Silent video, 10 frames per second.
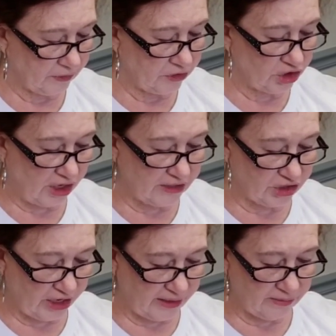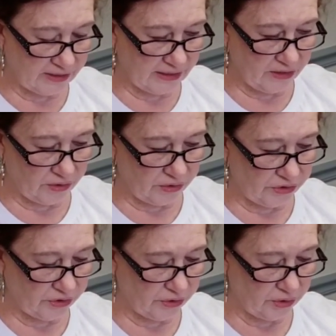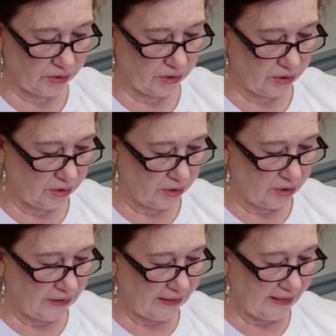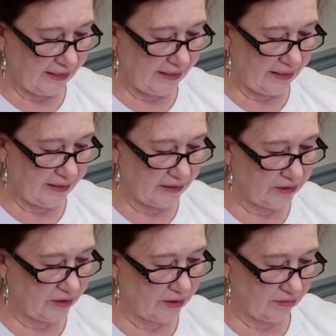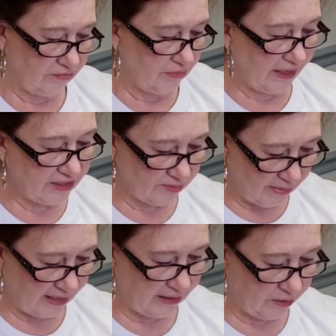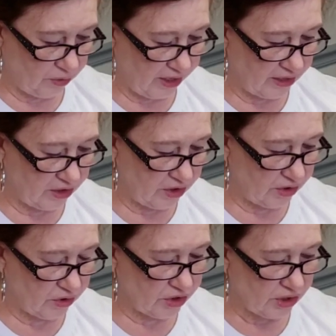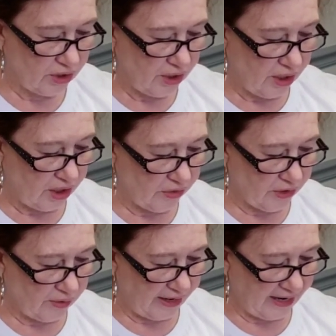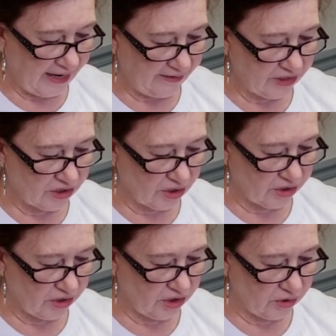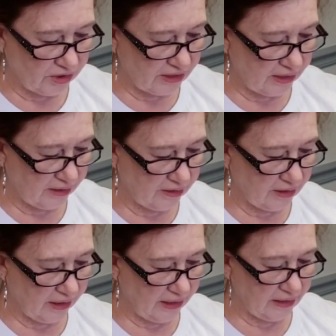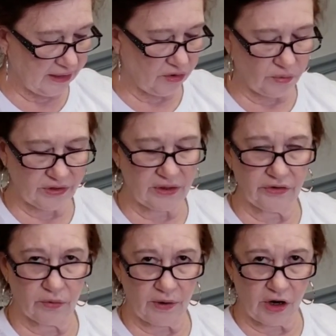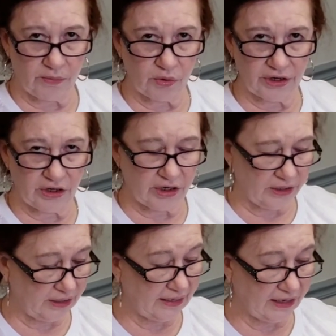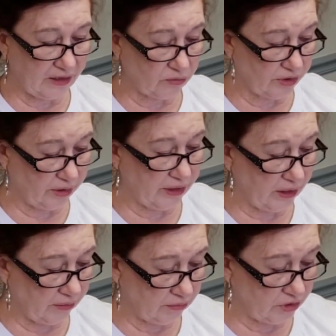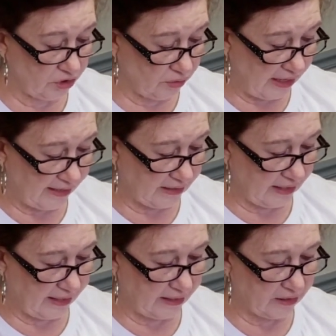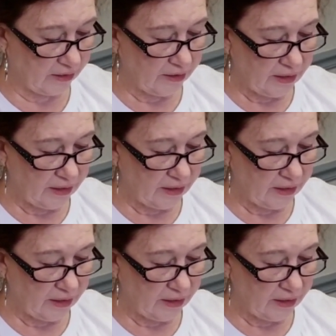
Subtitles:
John James needles. And that's mainly what I used. Although I have started using the needle with the little ballpoint on it, and I really do like that.